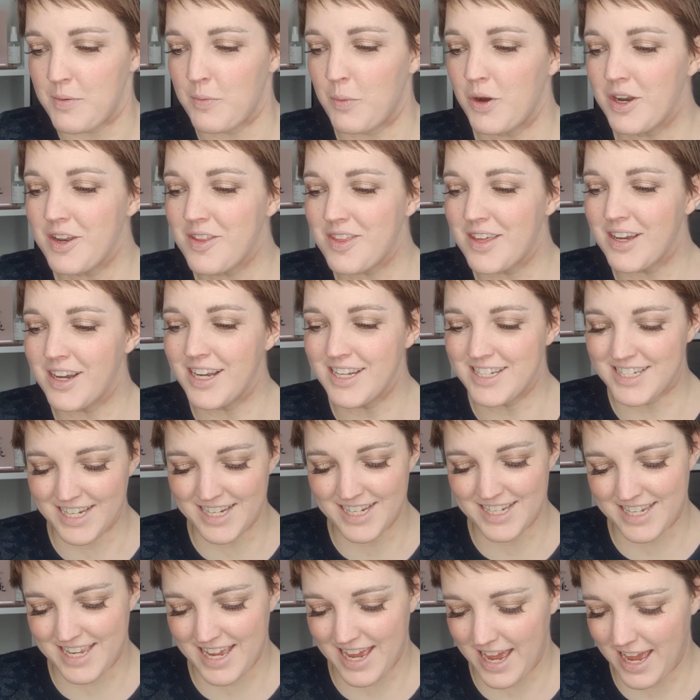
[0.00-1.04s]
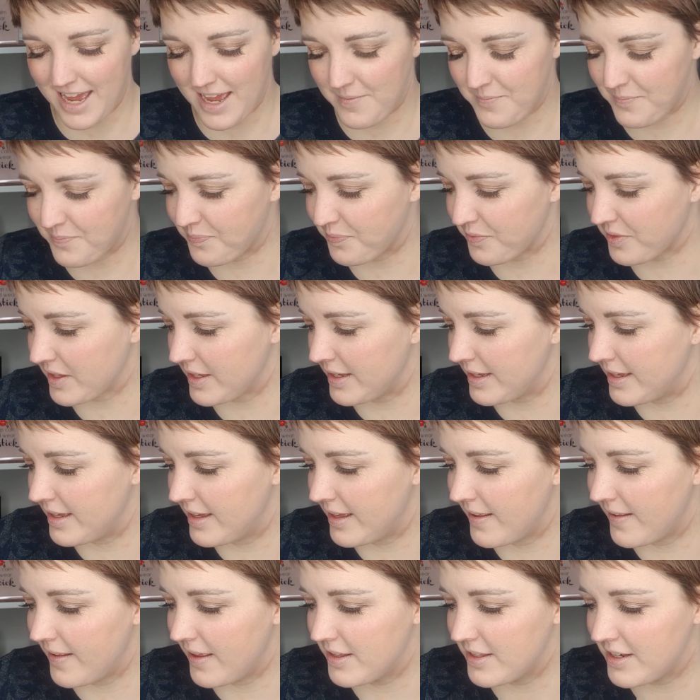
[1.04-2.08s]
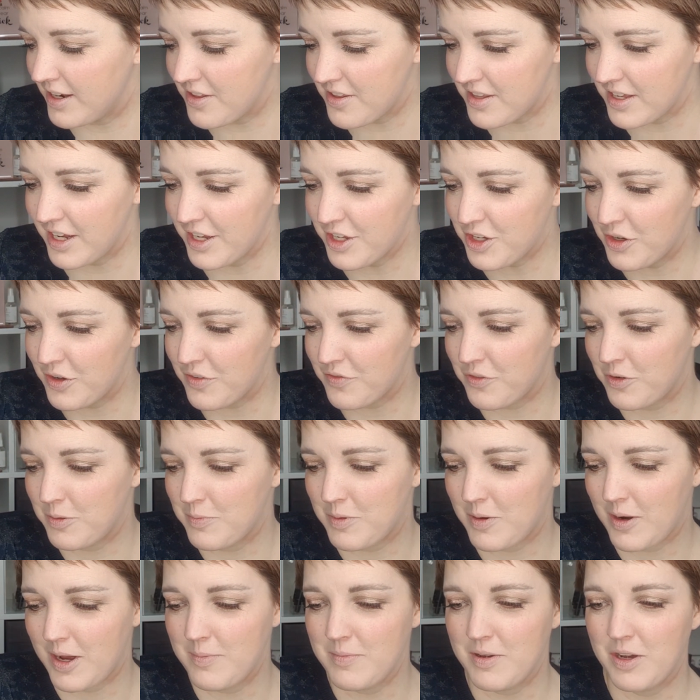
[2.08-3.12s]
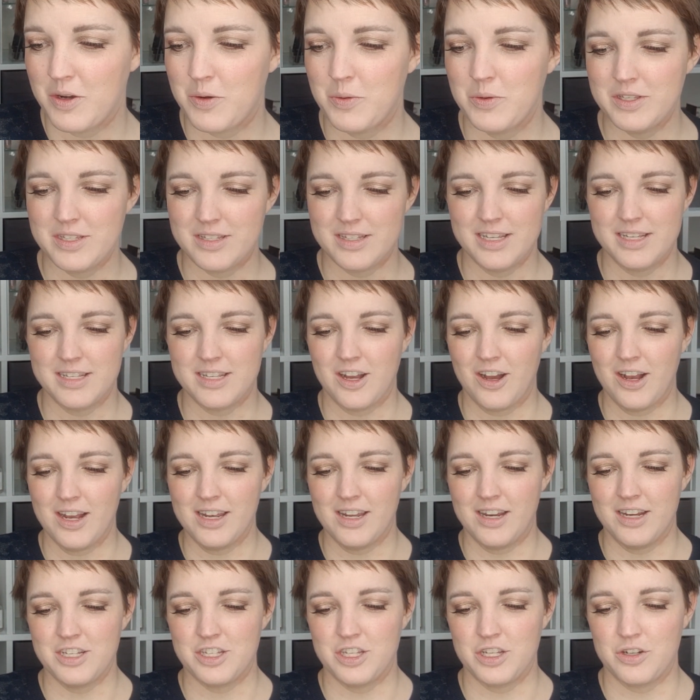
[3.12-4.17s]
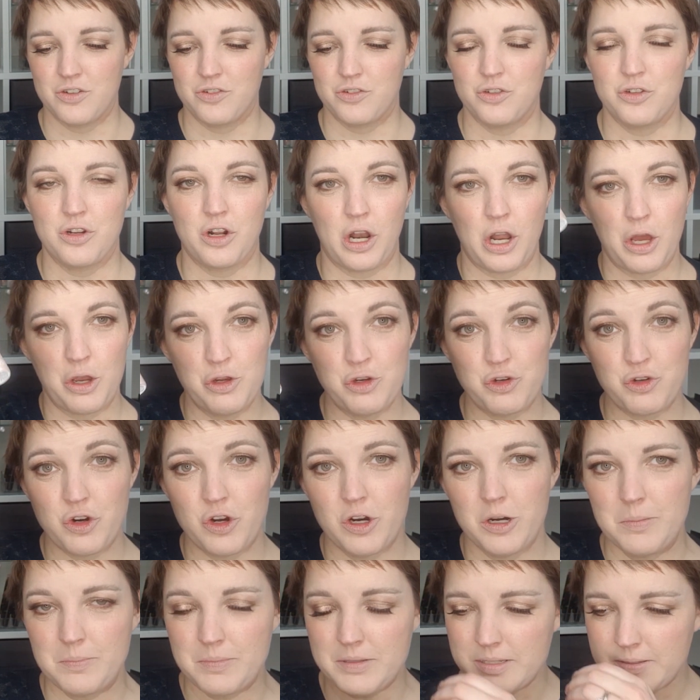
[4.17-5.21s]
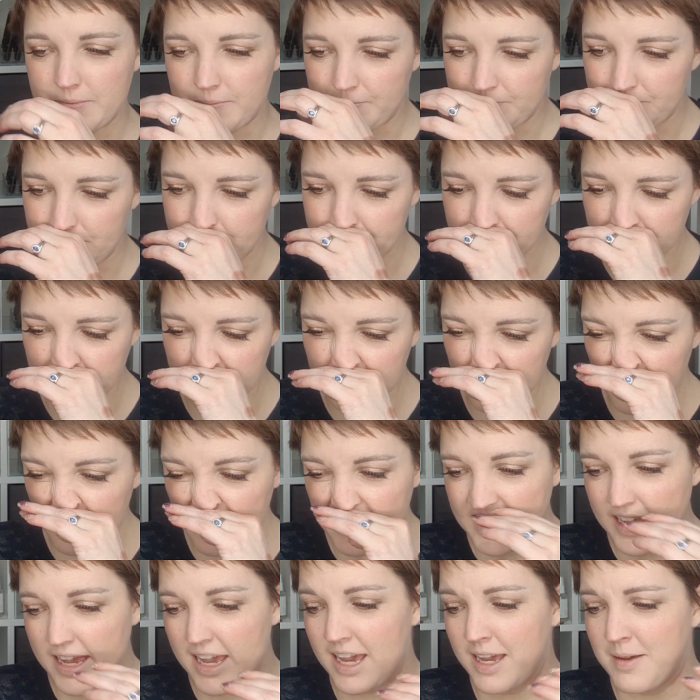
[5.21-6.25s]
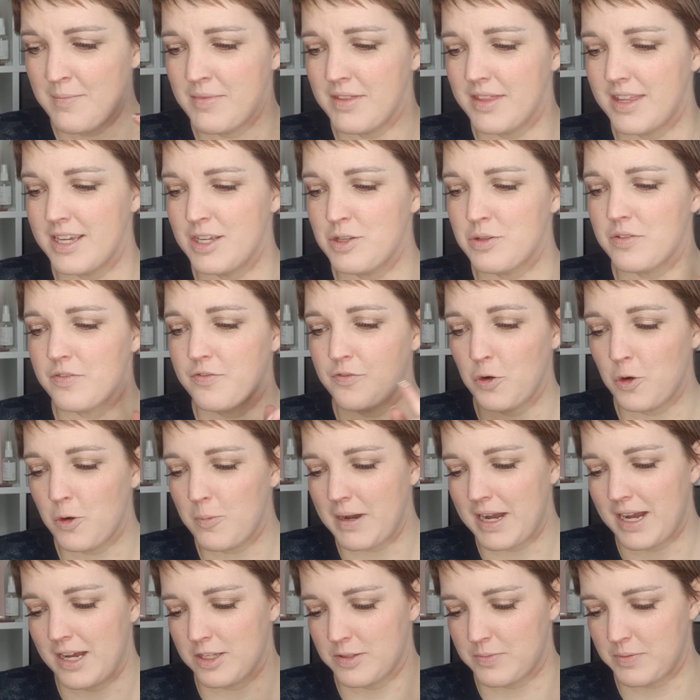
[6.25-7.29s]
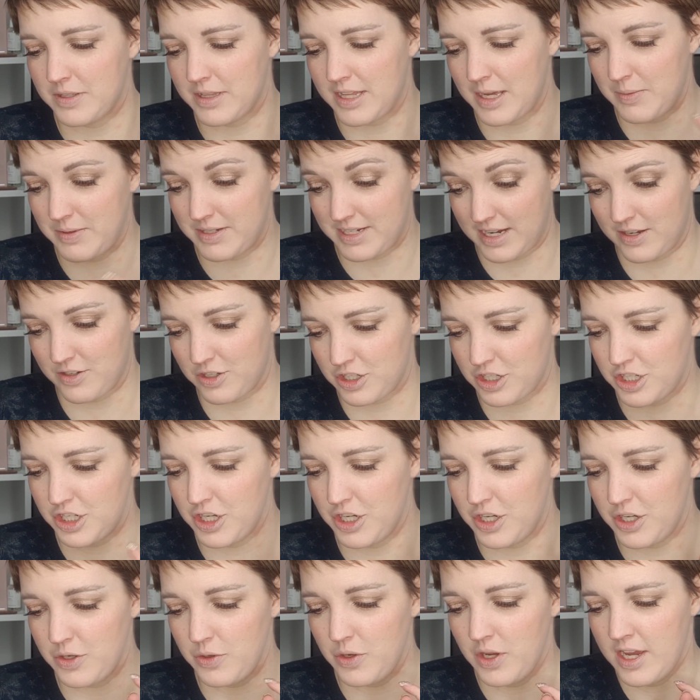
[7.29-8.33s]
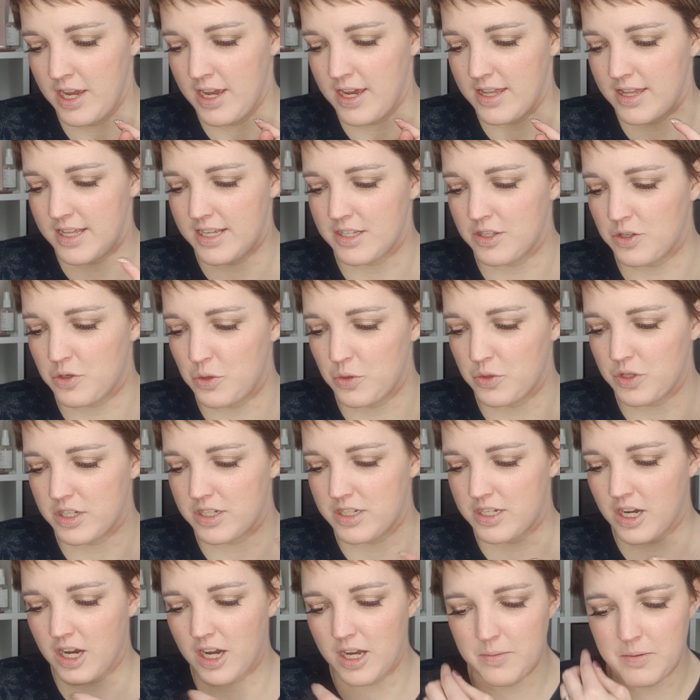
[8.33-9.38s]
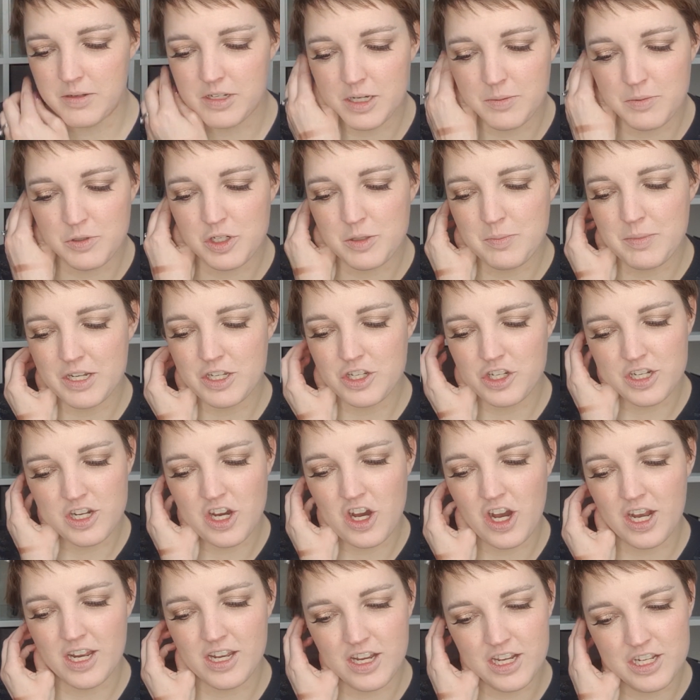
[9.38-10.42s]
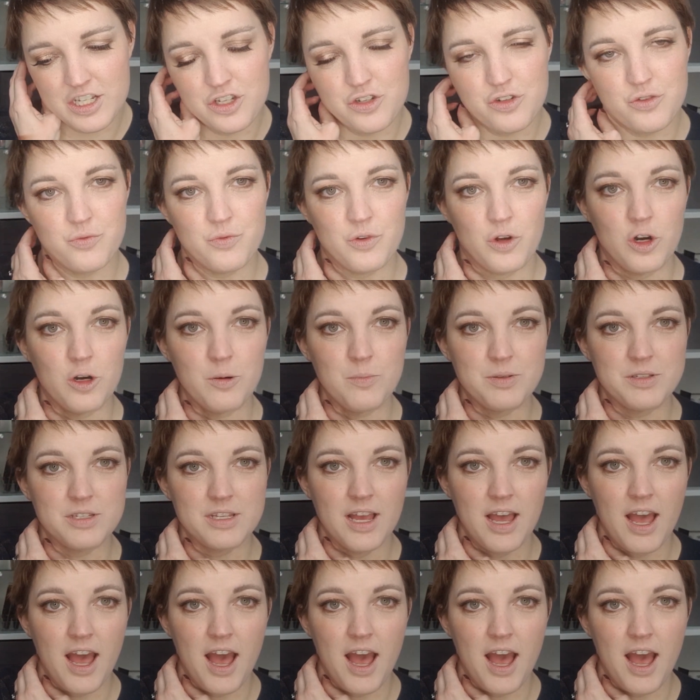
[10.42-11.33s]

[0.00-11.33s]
One thing I did get, another thing I got from Primark was these highlighter glow drops. These are £4, but they were down to £2. These are called the Double Dimension Highlighter Drops.